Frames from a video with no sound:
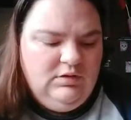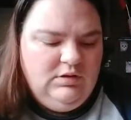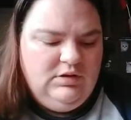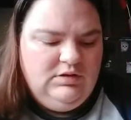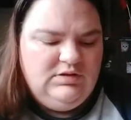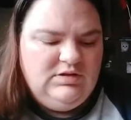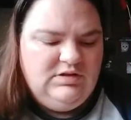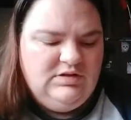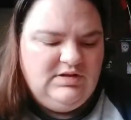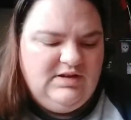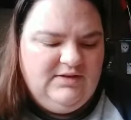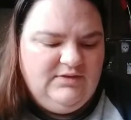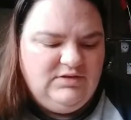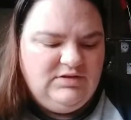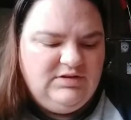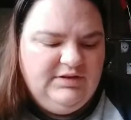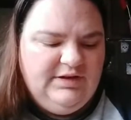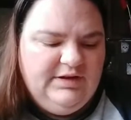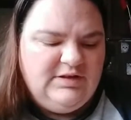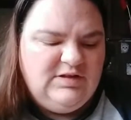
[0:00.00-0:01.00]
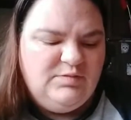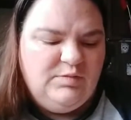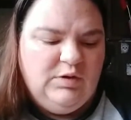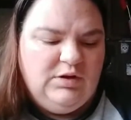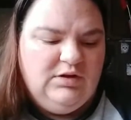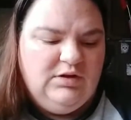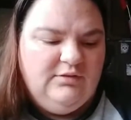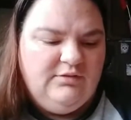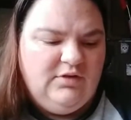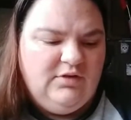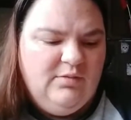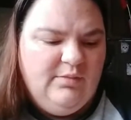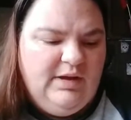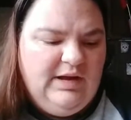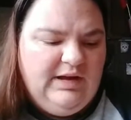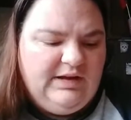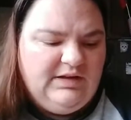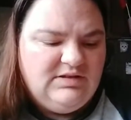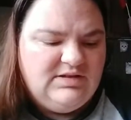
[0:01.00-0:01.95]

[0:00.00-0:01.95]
Because he's obviously not smart enough to come back